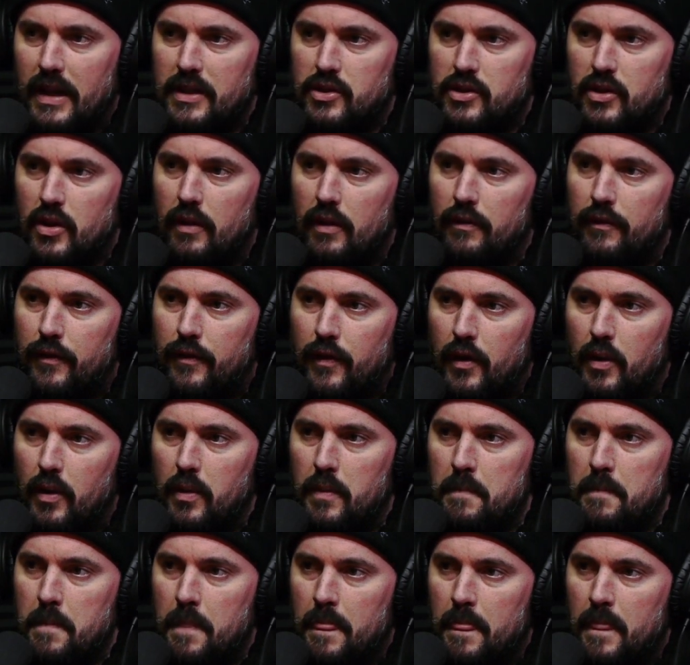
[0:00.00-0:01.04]
that's gone
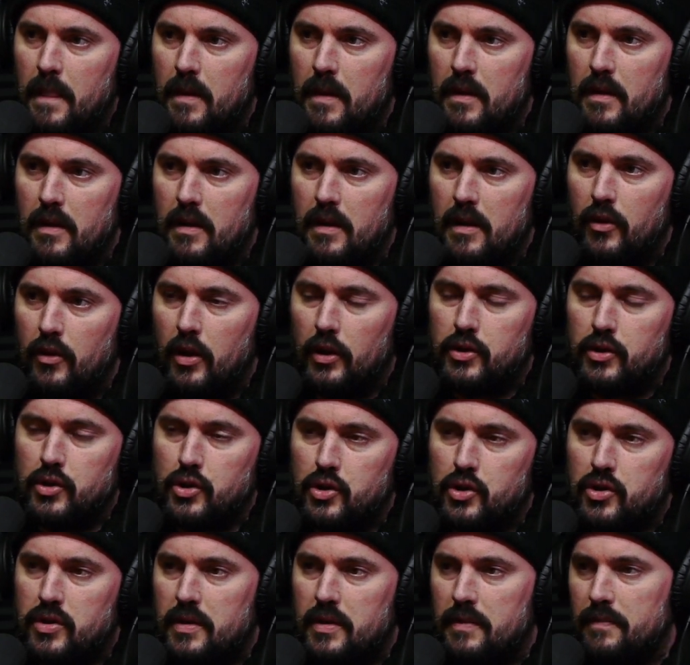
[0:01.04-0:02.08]
through, not
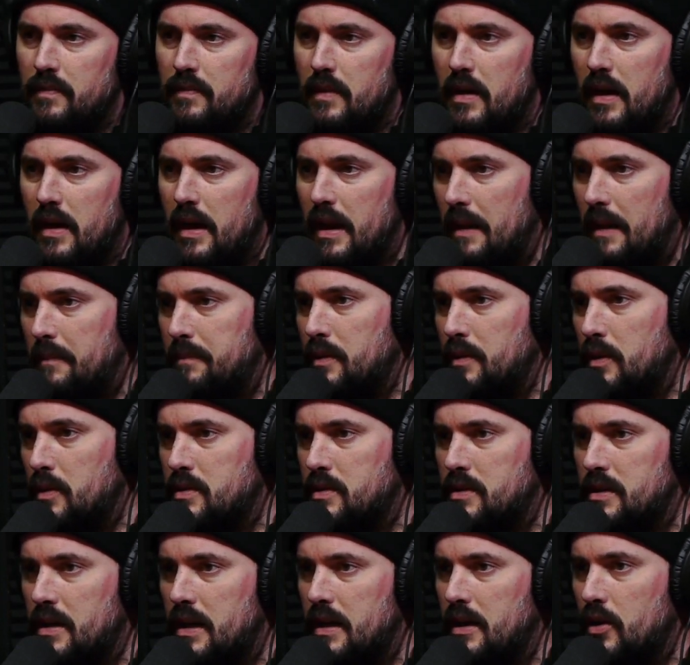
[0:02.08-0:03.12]
just an
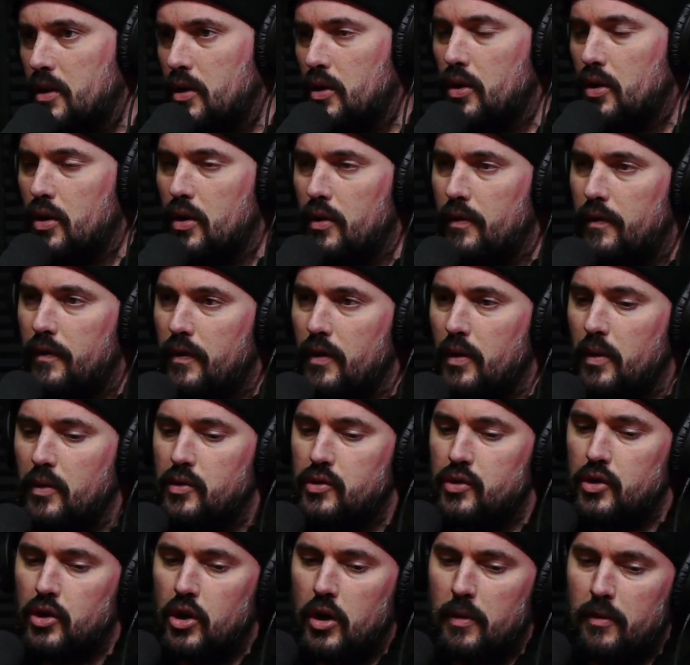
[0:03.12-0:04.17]
amputee or
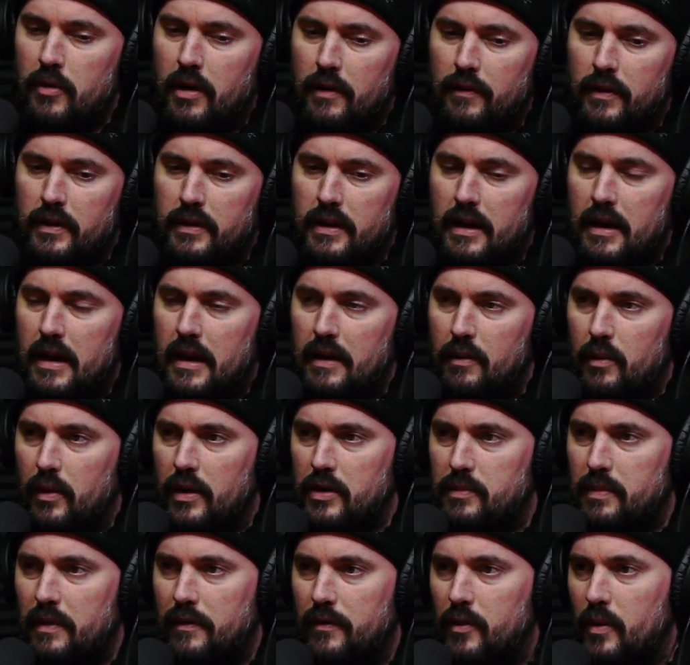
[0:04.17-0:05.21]
through trauma or anything like that?
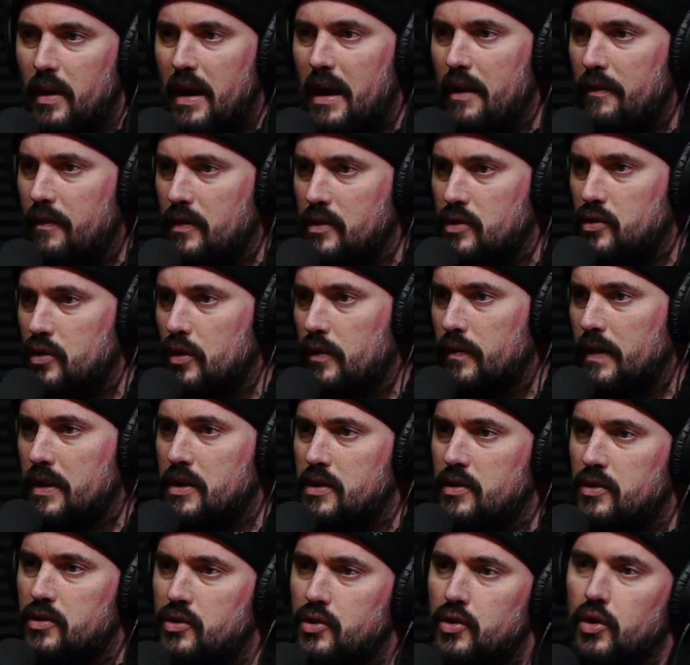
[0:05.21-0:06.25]
Anyone that's been through anything tough,
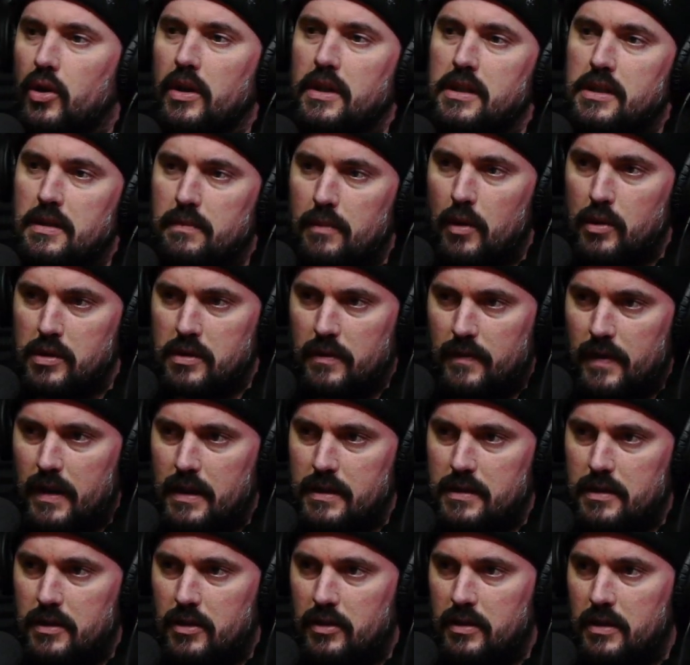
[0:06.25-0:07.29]
that's struggling to
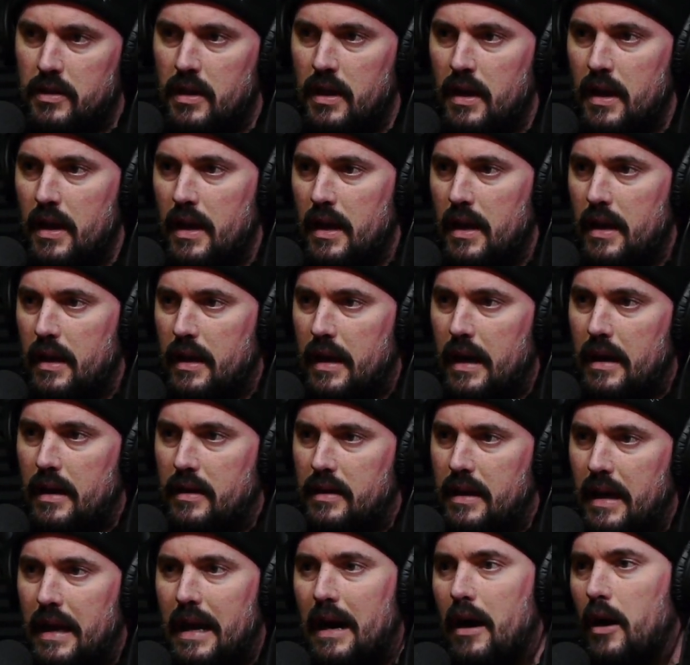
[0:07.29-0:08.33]
motivate and
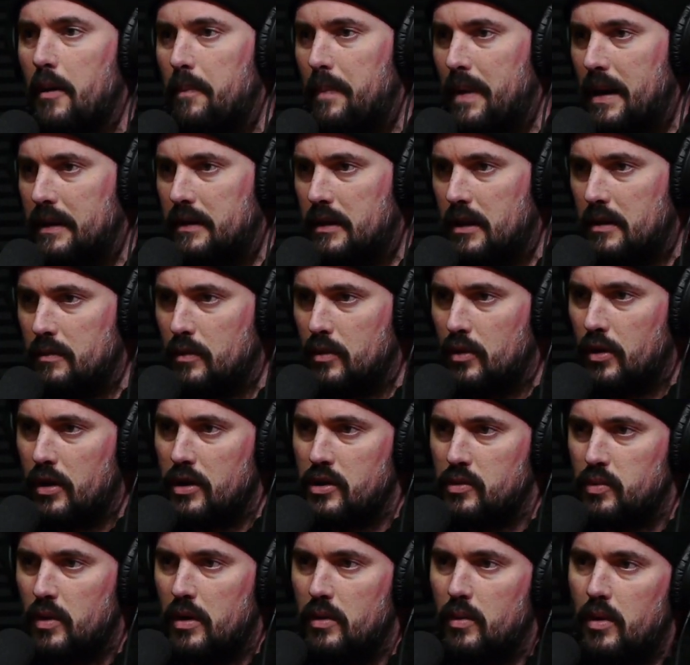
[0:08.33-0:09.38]
get out of bed in the
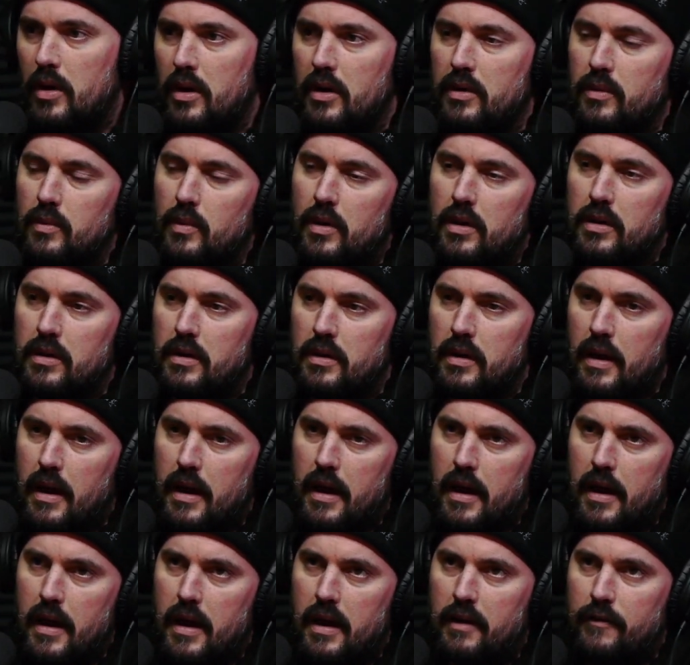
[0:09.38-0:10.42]
mornings. What
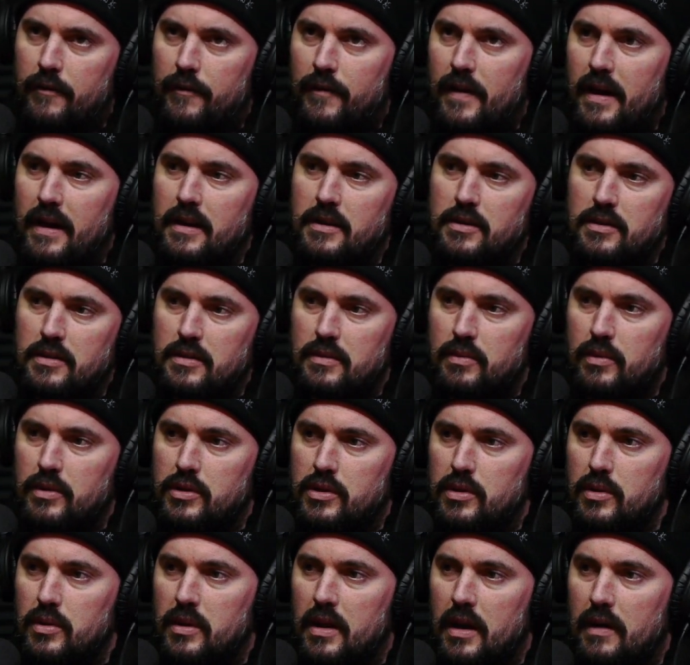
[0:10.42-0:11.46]
advice
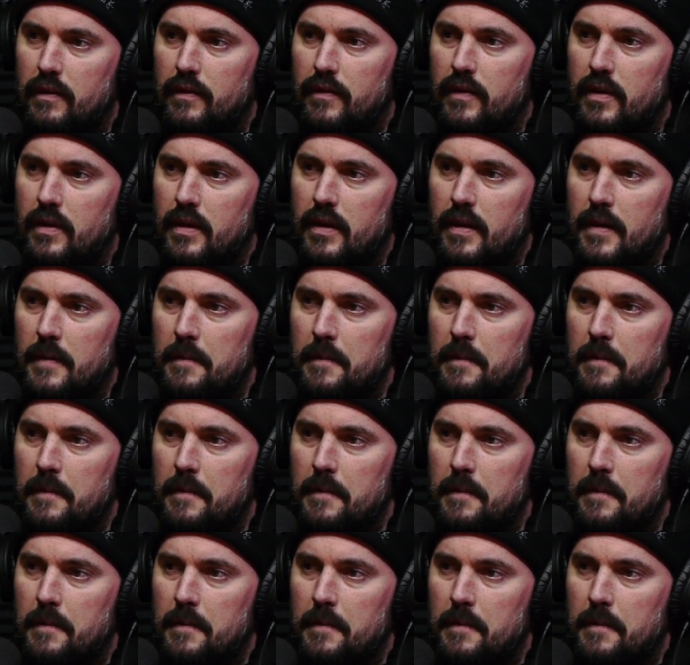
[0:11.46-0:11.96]
would you give?